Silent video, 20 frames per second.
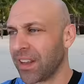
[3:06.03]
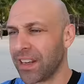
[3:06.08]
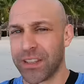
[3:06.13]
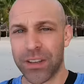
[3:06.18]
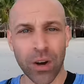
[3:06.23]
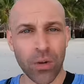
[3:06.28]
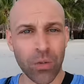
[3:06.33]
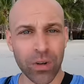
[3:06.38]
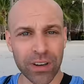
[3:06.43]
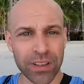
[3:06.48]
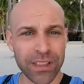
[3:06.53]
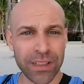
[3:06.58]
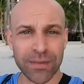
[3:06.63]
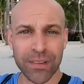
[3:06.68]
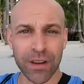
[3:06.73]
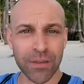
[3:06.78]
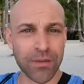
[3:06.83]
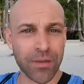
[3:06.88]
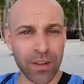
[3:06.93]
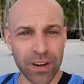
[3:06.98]
They don't want to leave
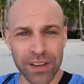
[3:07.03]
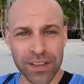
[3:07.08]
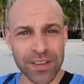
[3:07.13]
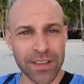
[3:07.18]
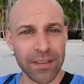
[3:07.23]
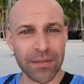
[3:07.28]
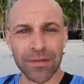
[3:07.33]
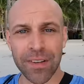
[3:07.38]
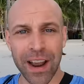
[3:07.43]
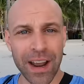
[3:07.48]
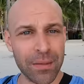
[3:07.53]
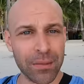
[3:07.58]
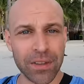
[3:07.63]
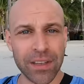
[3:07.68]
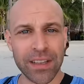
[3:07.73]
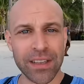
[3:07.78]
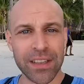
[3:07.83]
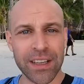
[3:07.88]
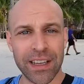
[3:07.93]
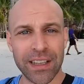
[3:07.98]
their friends and
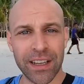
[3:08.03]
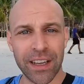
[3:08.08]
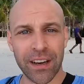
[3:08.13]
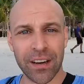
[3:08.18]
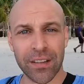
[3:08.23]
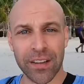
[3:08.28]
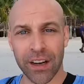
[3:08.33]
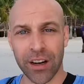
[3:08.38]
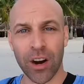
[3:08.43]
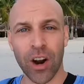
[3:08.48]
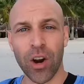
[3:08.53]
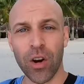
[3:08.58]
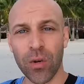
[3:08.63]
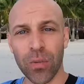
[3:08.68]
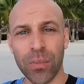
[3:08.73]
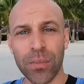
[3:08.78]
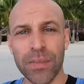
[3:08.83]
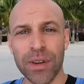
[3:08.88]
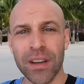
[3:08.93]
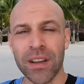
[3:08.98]
families and their
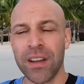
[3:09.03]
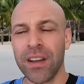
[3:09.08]
home.